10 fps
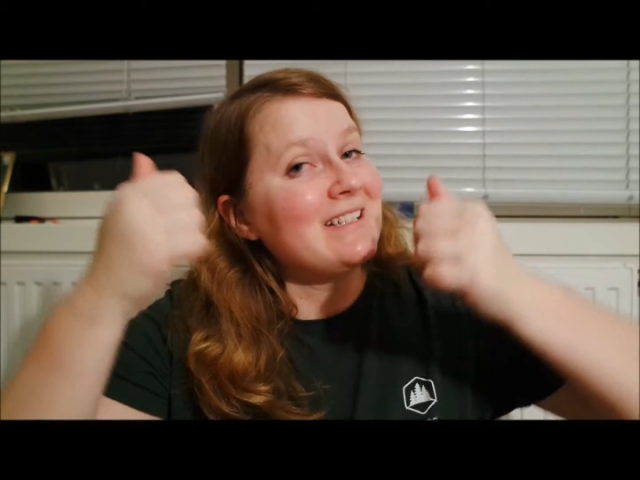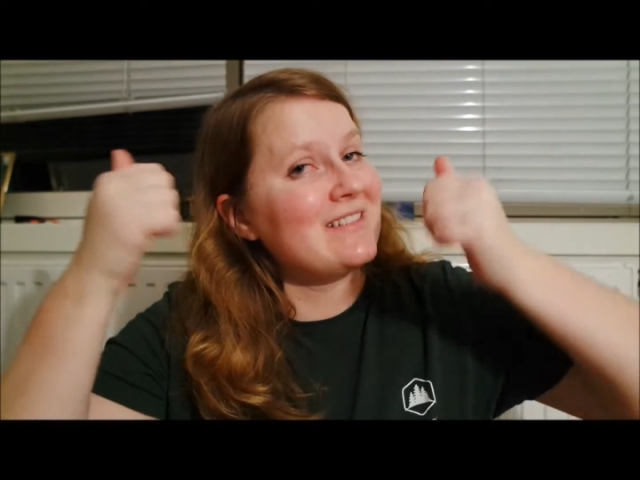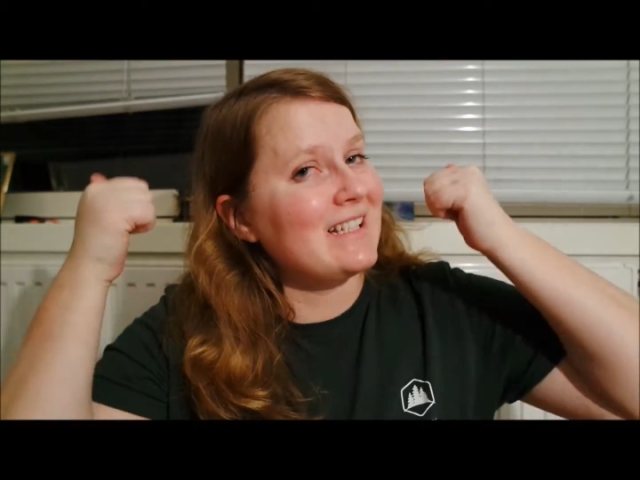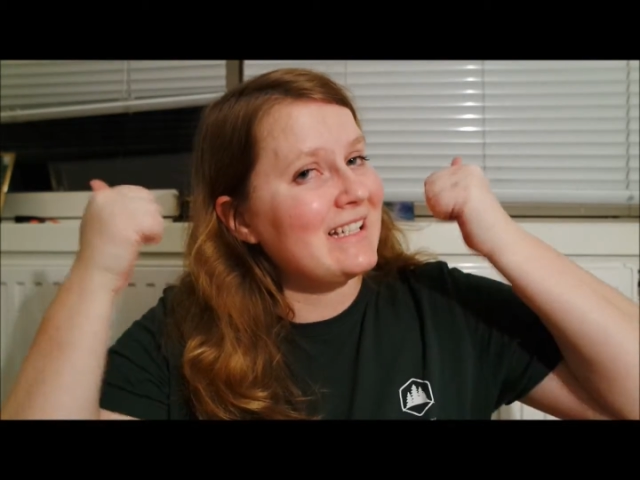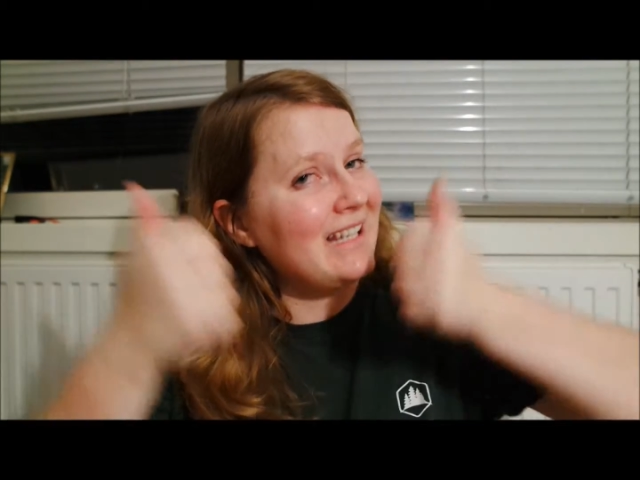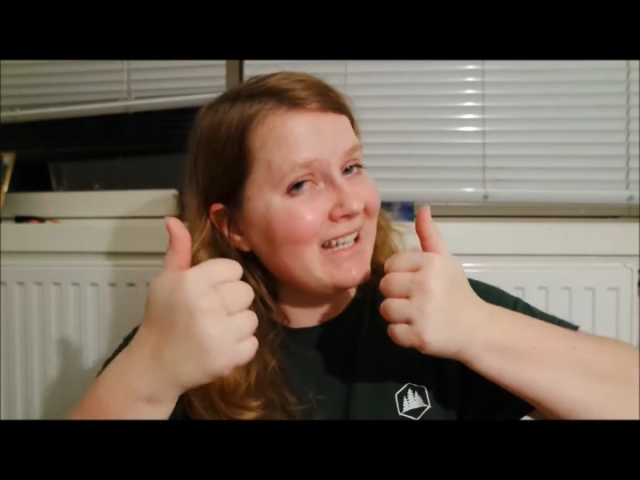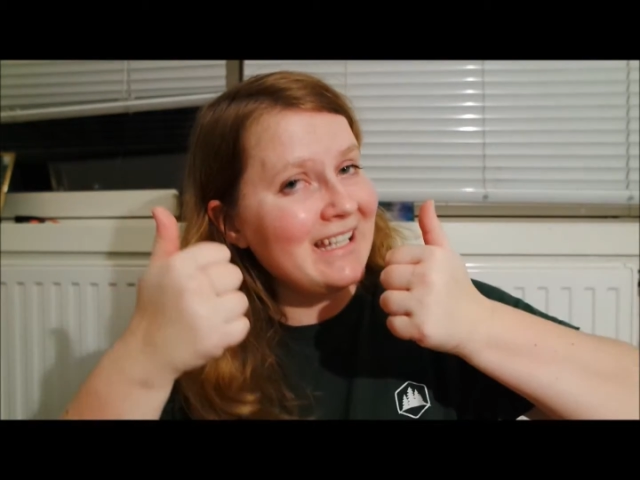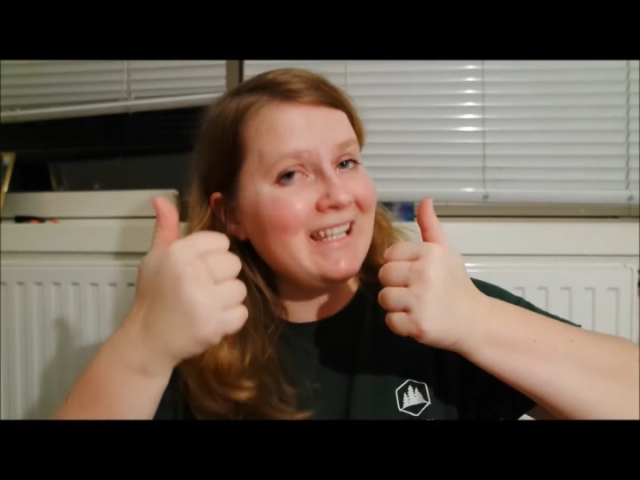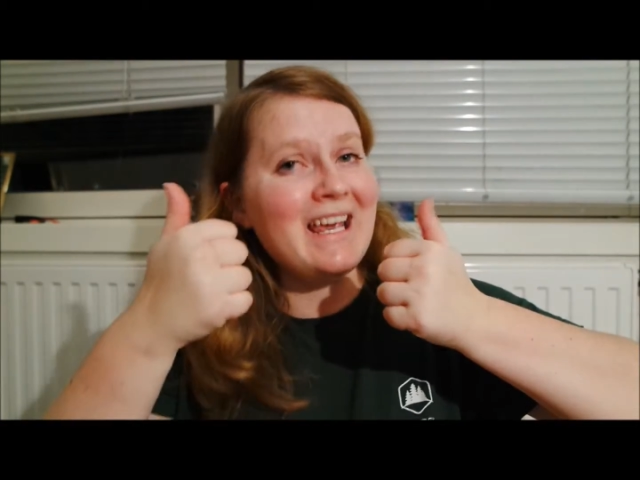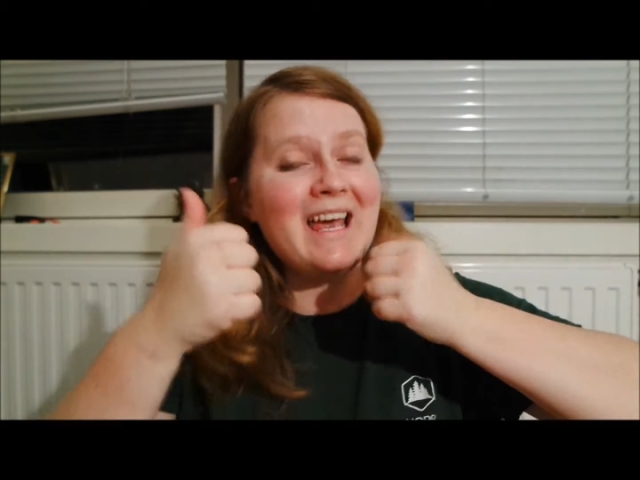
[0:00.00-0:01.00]
So I was like,
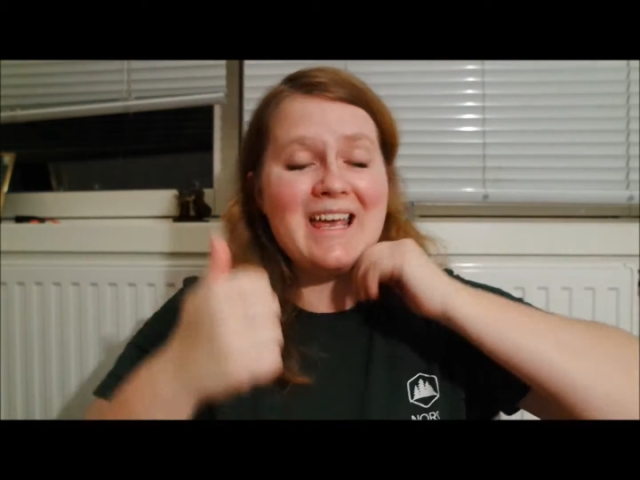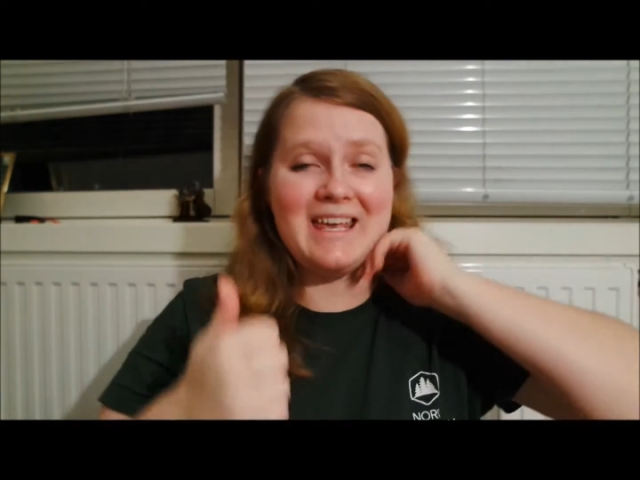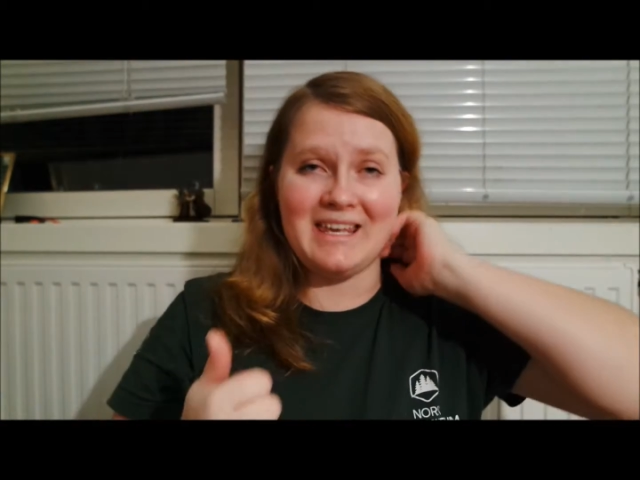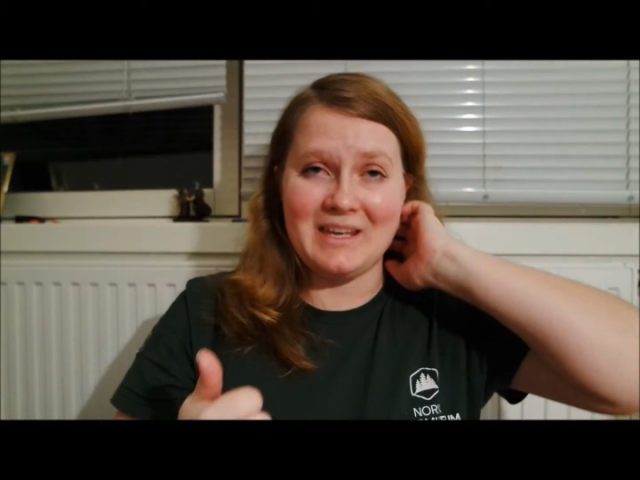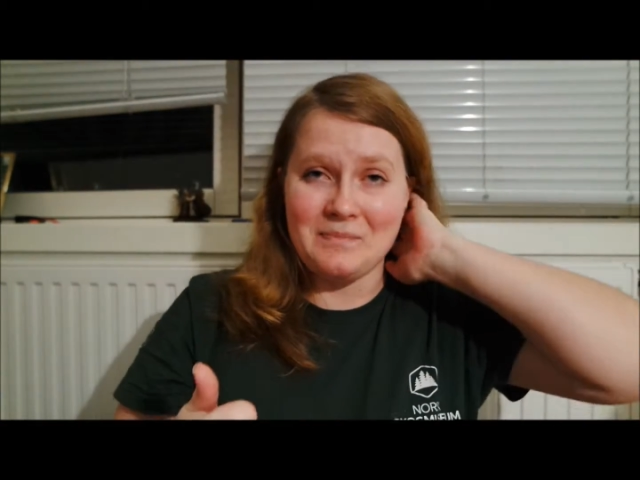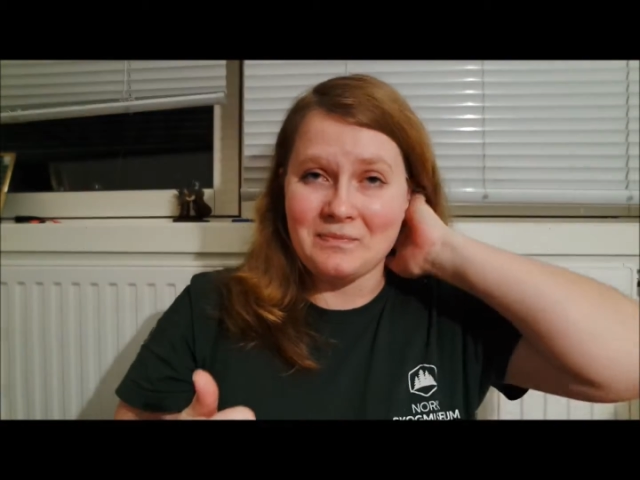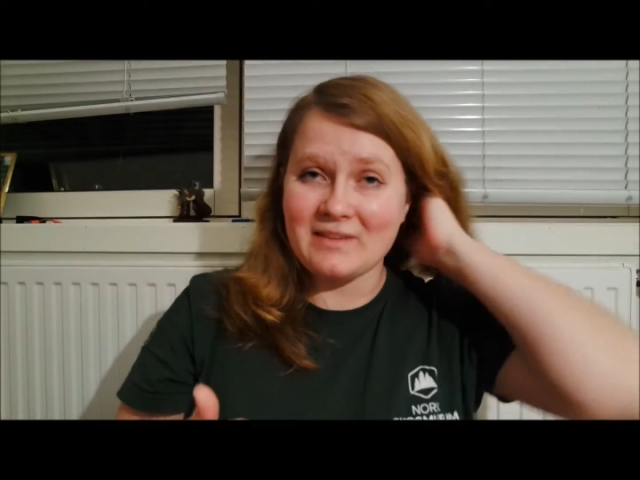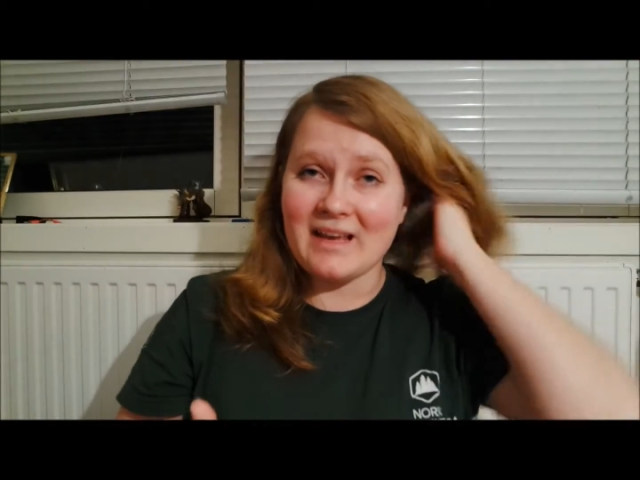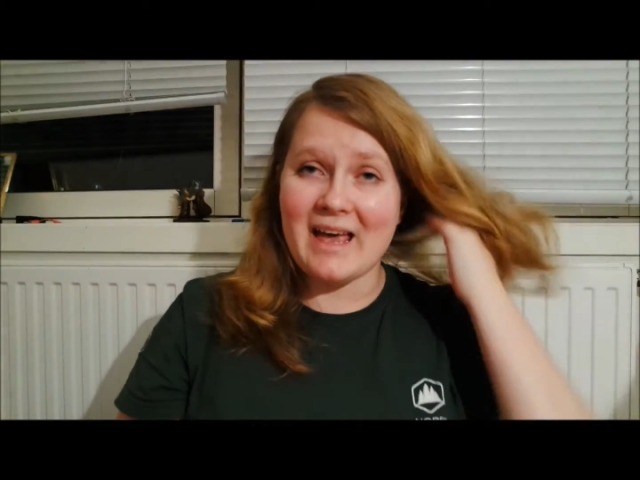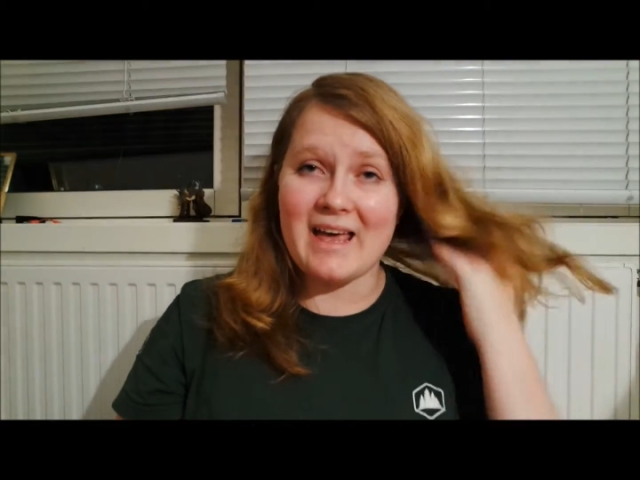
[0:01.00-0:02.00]
yay!
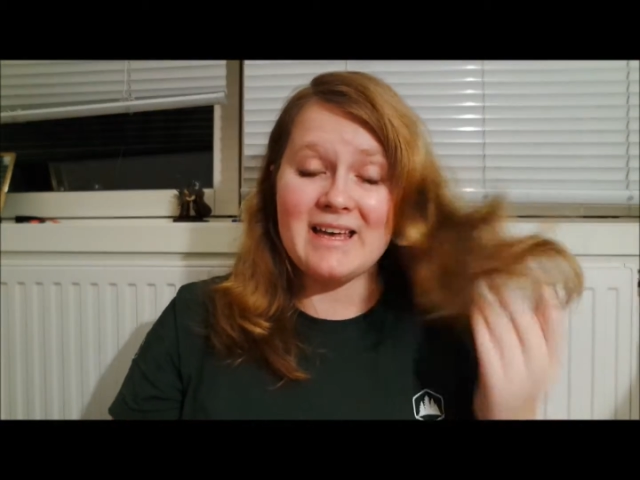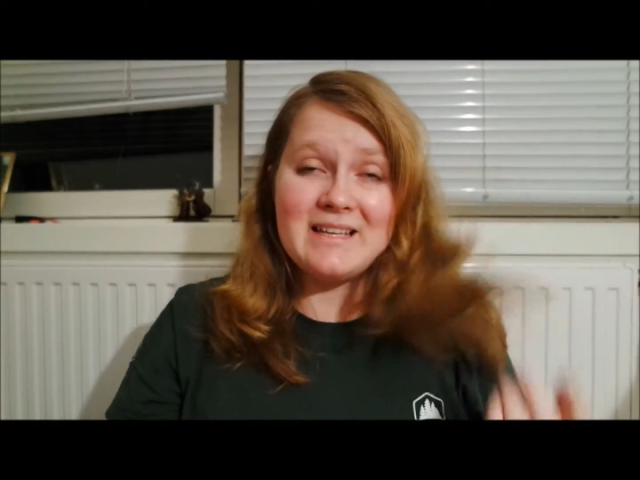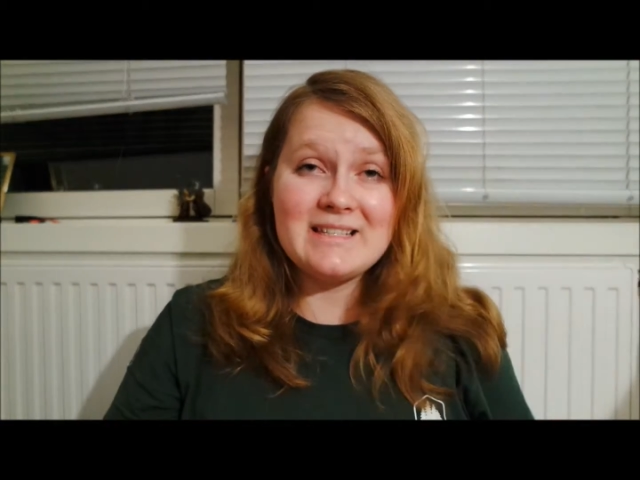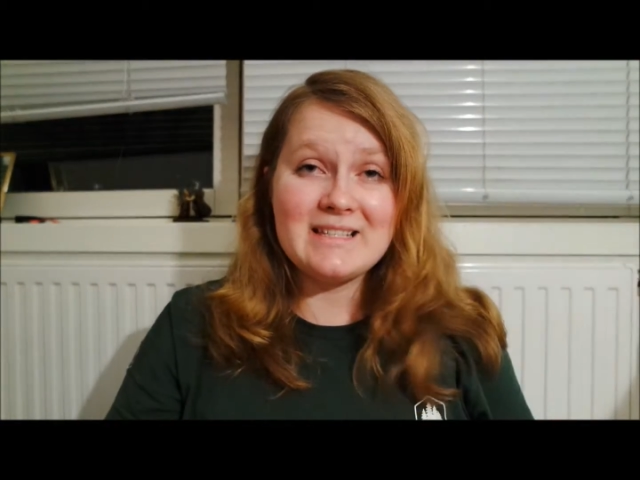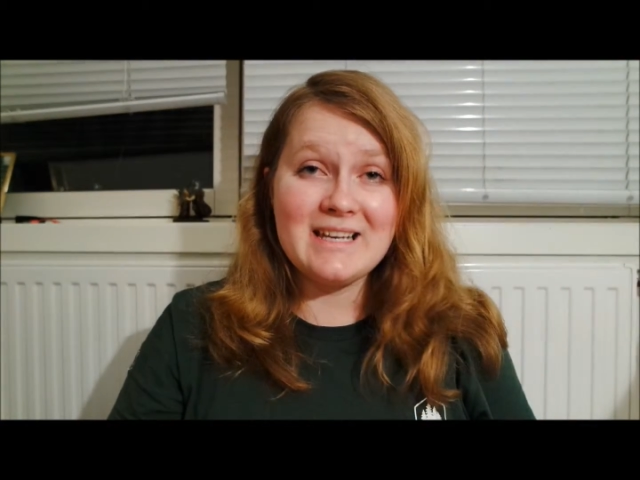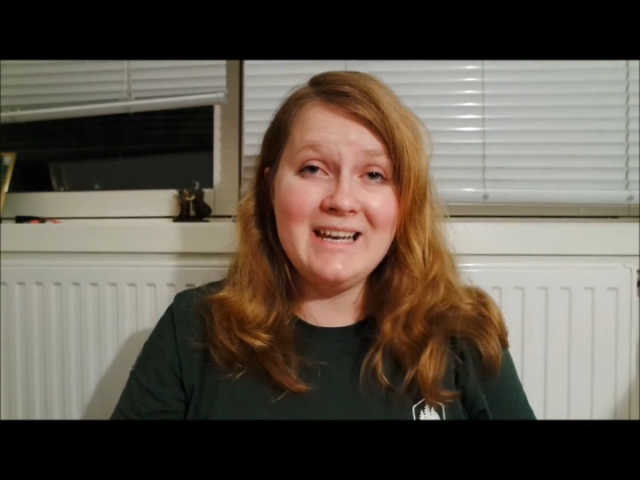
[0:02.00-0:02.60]
And